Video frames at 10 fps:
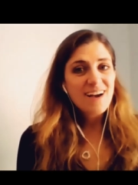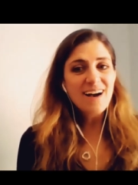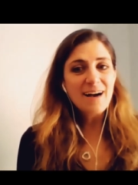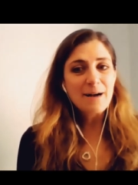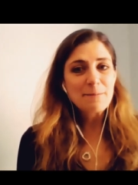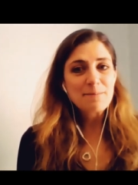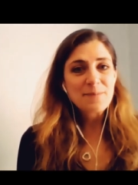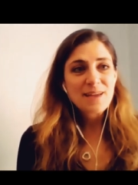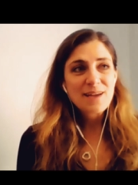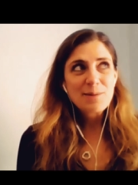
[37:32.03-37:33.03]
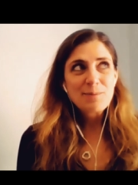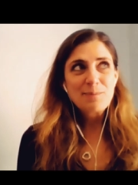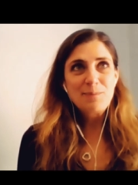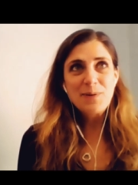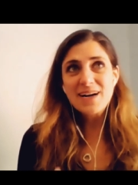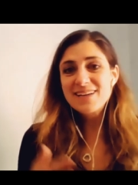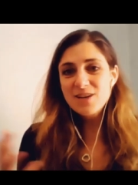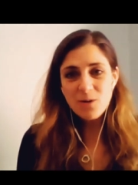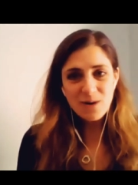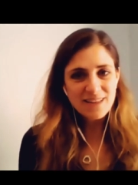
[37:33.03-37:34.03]
but
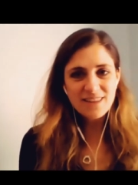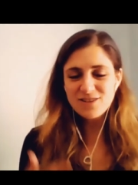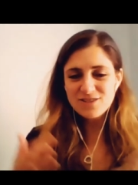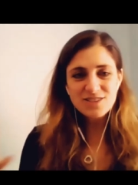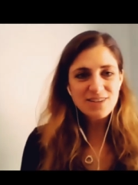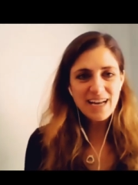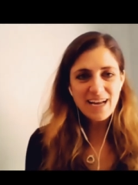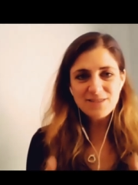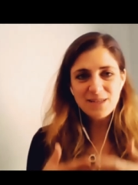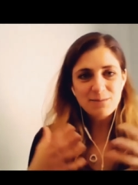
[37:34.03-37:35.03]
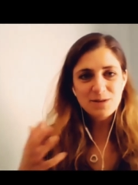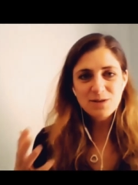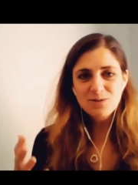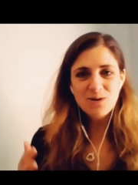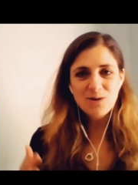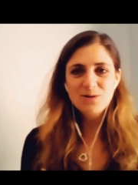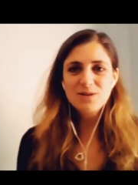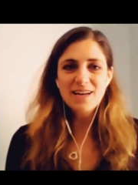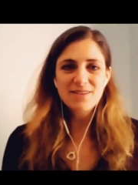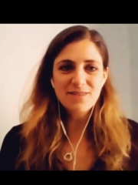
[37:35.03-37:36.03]
knowing that they're still going to have to imbue a whole
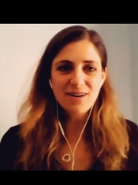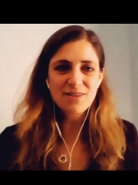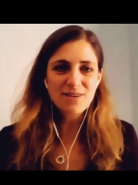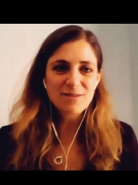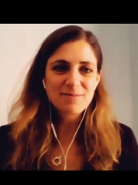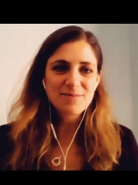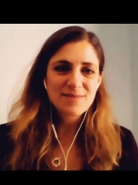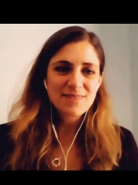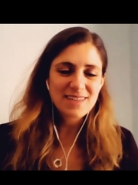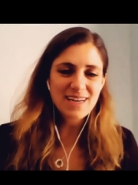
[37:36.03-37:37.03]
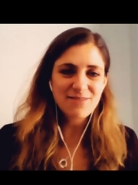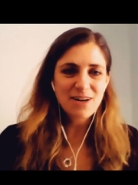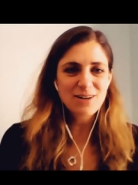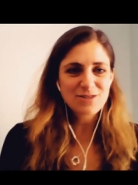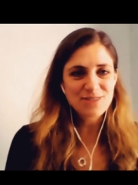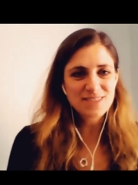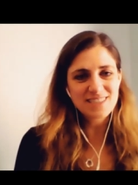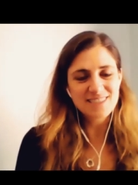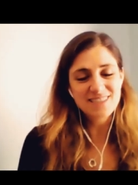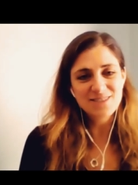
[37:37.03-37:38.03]
lot of other kind of characteristics into